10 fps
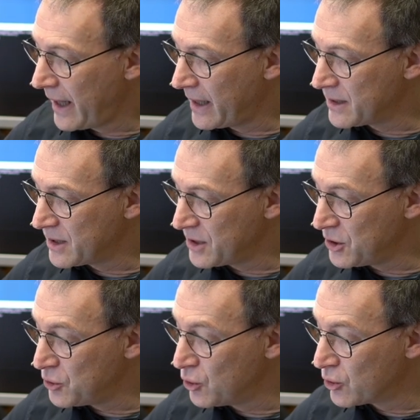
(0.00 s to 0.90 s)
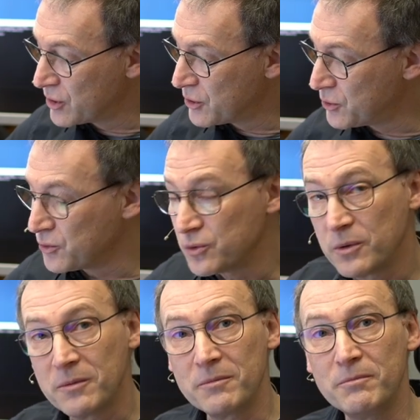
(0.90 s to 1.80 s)
And in order to
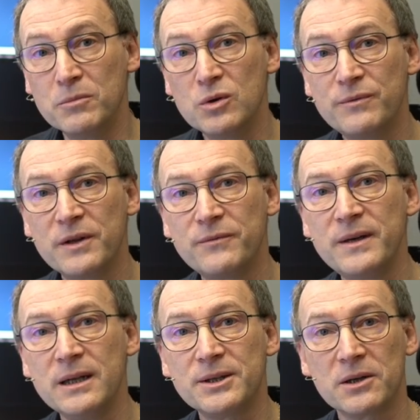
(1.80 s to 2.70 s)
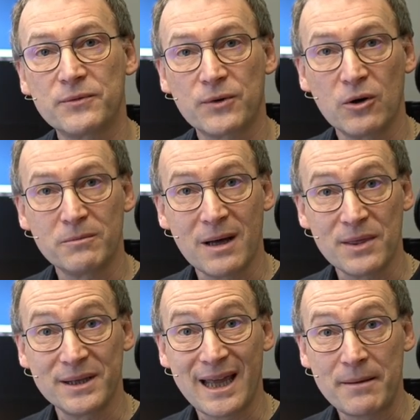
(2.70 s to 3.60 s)
move the filter from
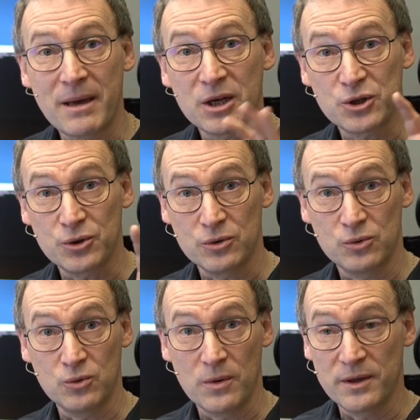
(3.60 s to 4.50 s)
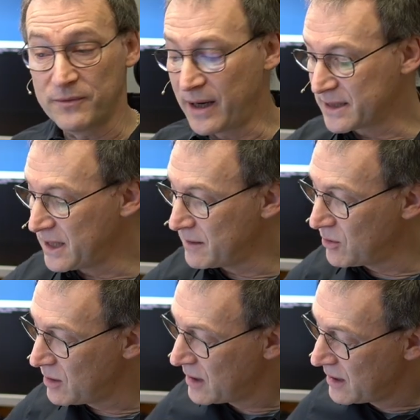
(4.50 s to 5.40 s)
the dimension to the fact
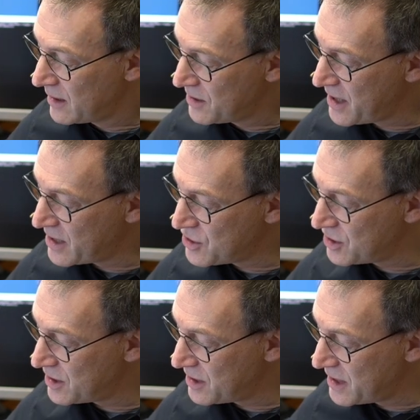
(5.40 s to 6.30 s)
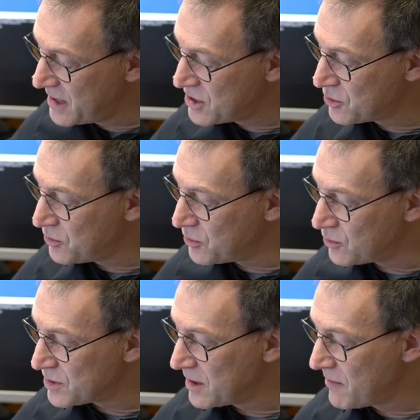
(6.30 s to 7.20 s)
table, the engine needs to
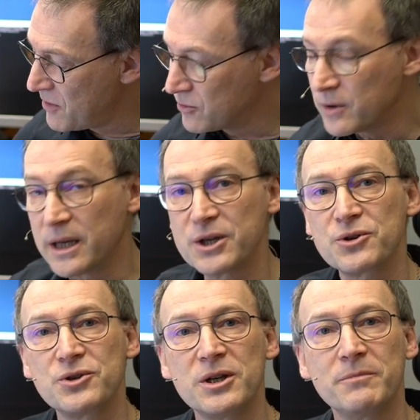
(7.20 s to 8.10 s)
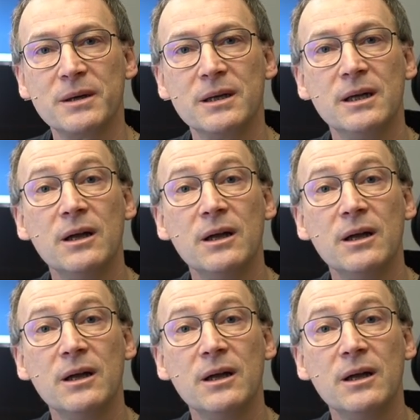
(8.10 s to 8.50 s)
use the relationship.